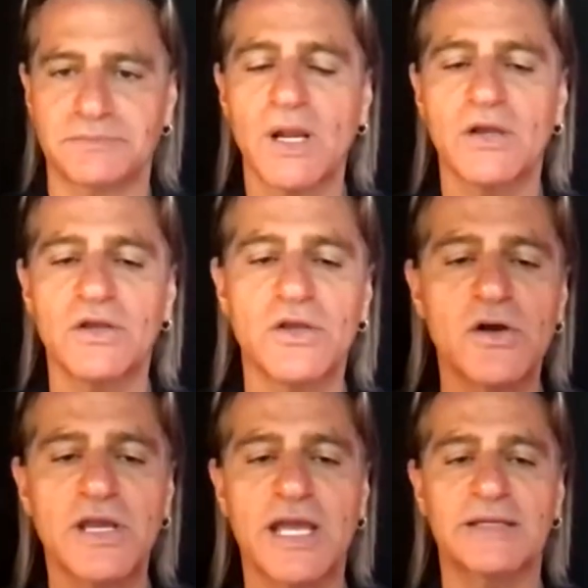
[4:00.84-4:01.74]
you
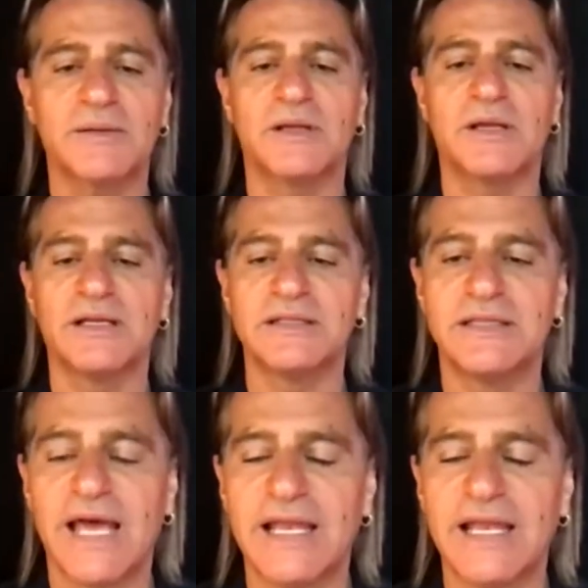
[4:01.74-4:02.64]
can
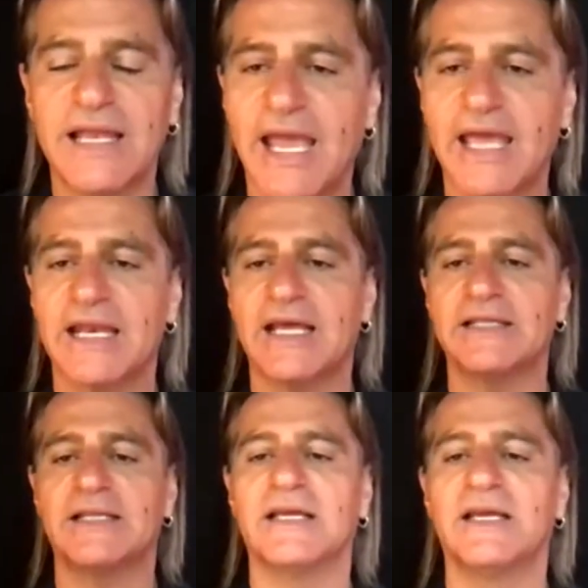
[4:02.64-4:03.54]
dedicate
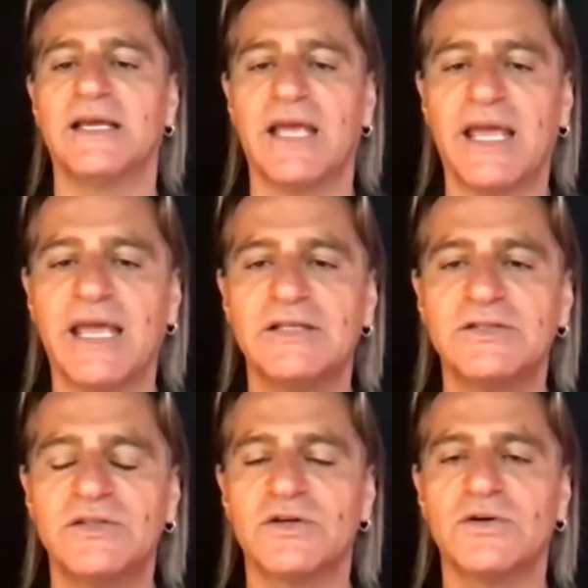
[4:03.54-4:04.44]
it
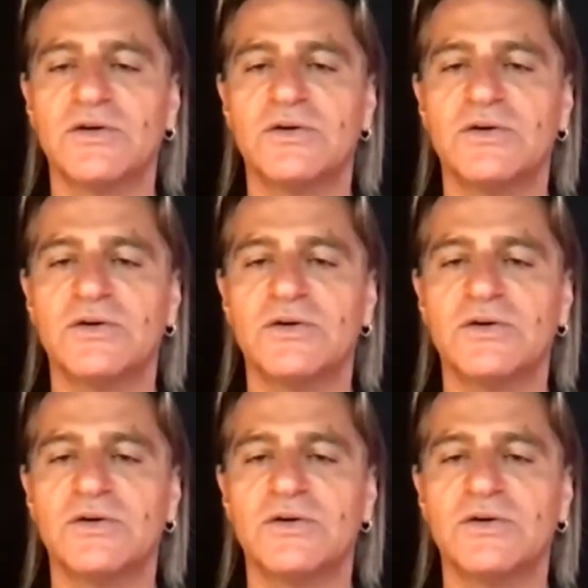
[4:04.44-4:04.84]
into